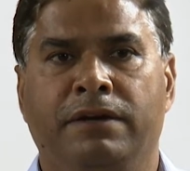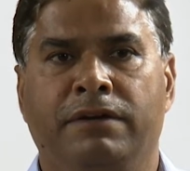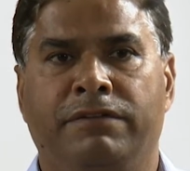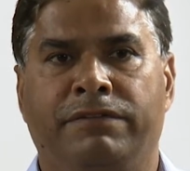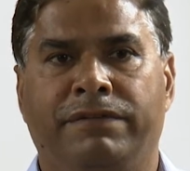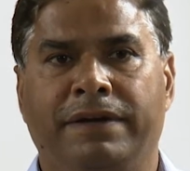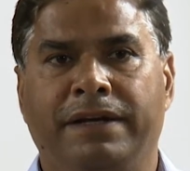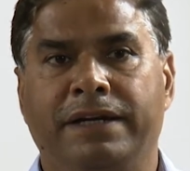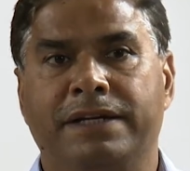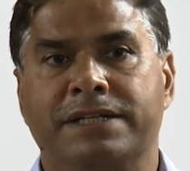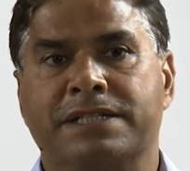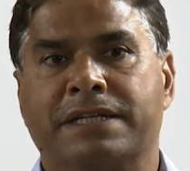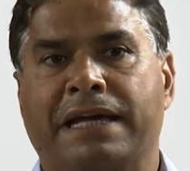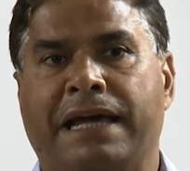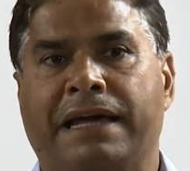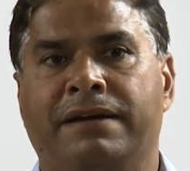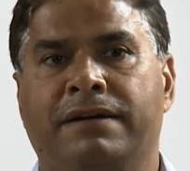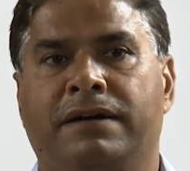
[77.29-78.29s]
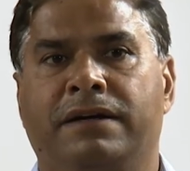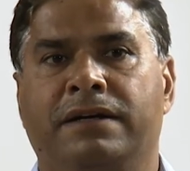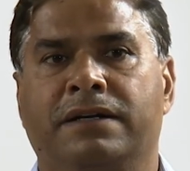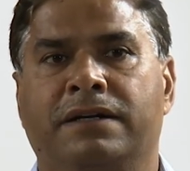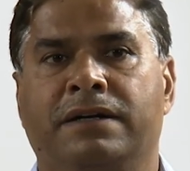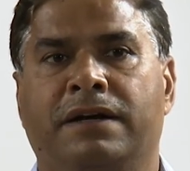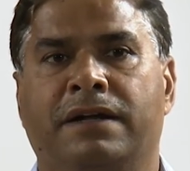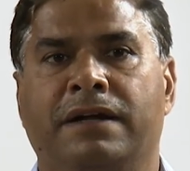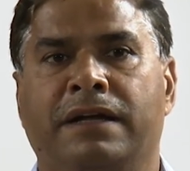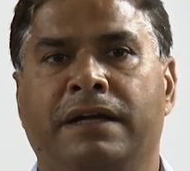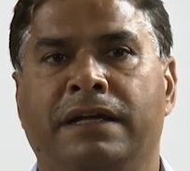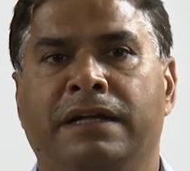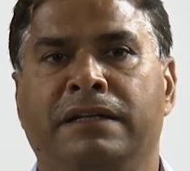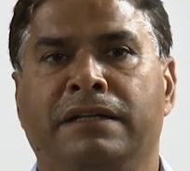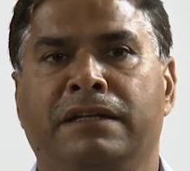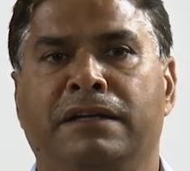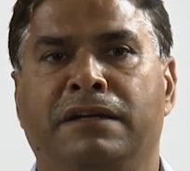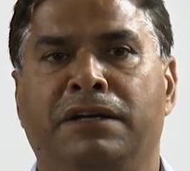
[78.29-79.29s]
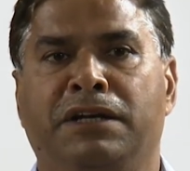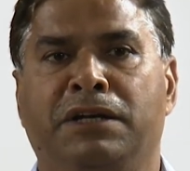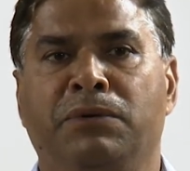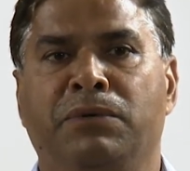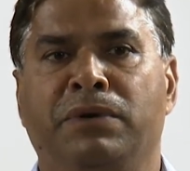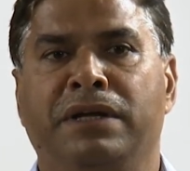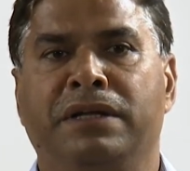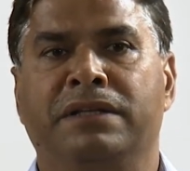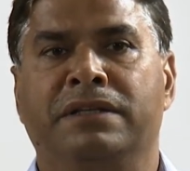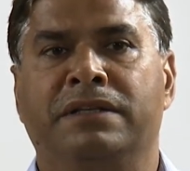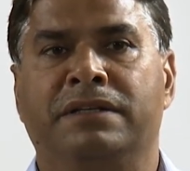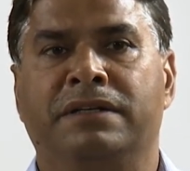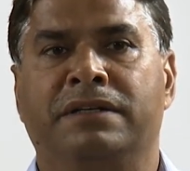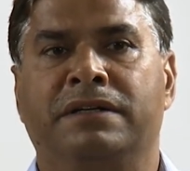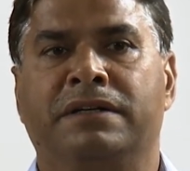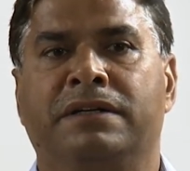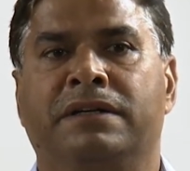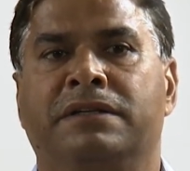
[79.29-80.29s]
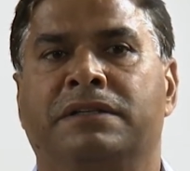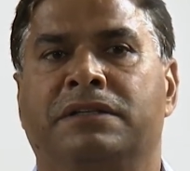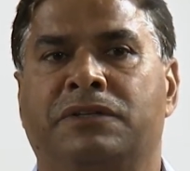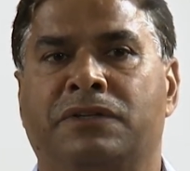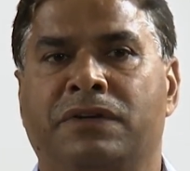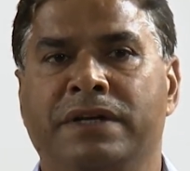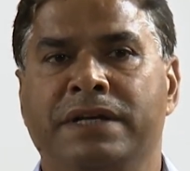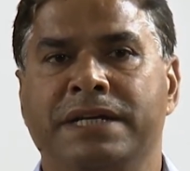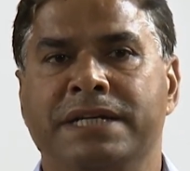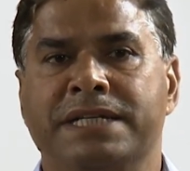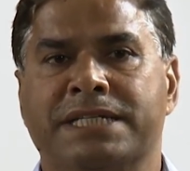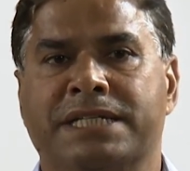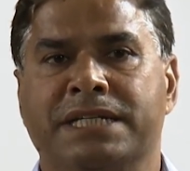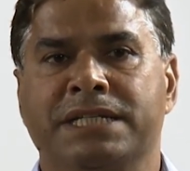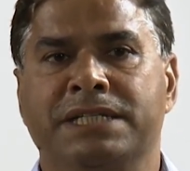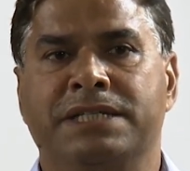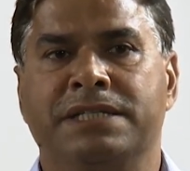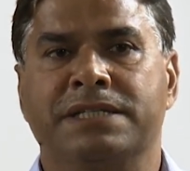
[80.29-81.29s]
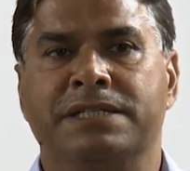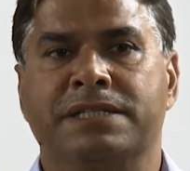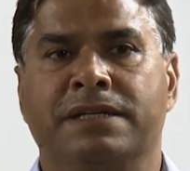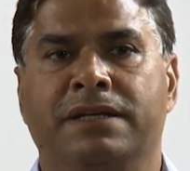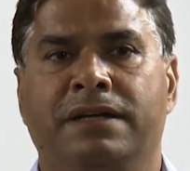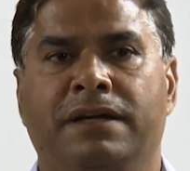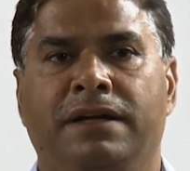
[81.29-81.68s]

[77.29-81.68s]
Failures can occur in during the uh, three stages,